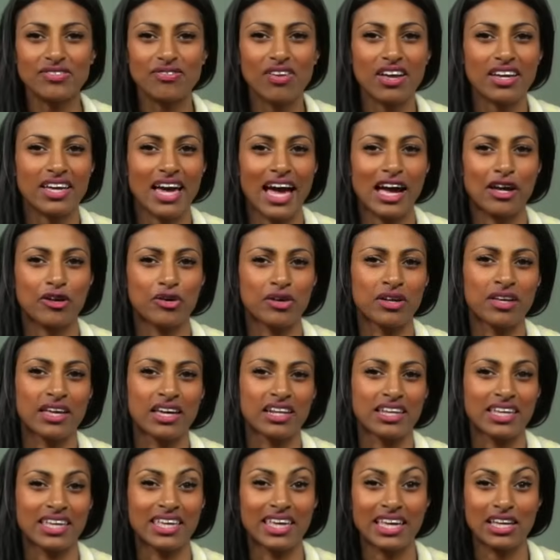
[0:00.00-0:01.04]
of like how you can
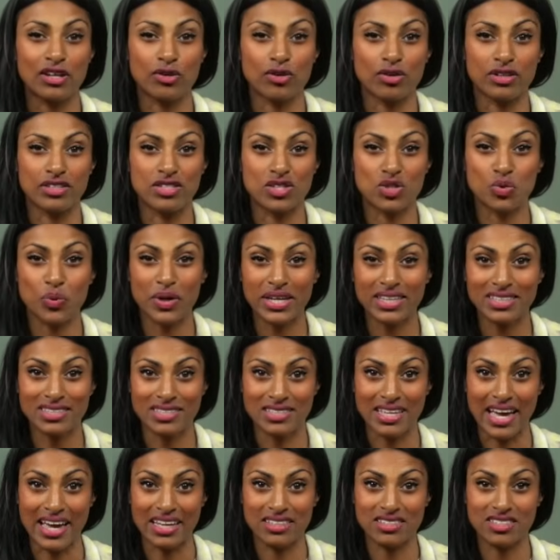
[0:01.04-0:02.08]
get a kid on a swing
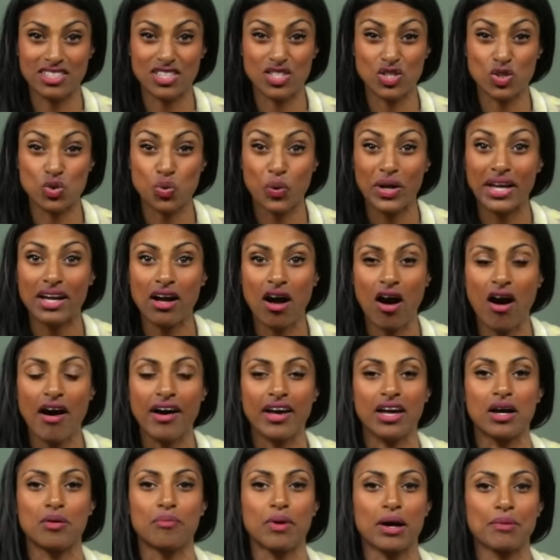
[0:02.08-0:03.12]
set to swing
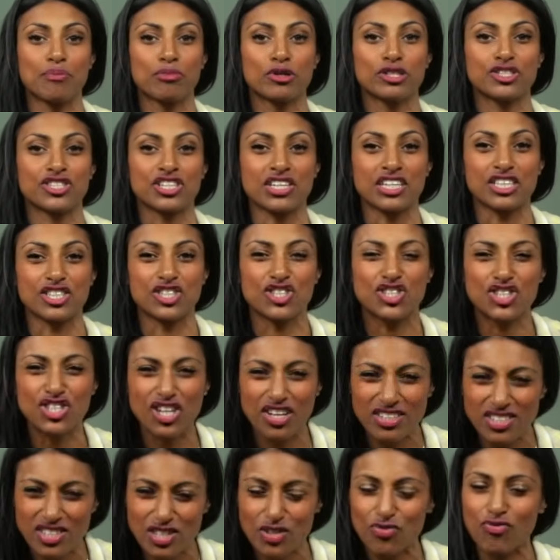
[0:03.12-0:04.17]
higher by pushing at
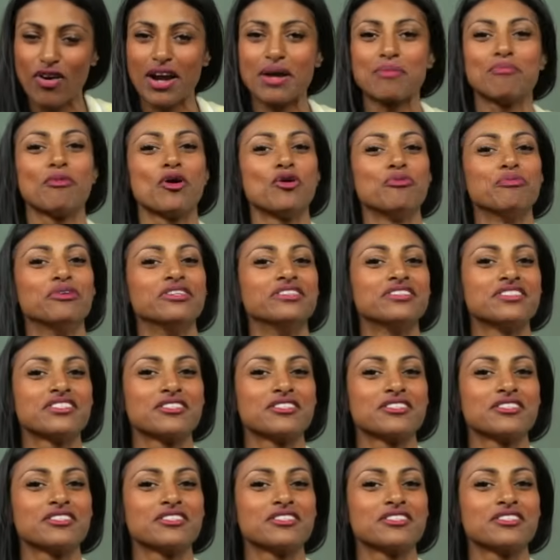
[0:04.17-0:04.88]
just the right moment.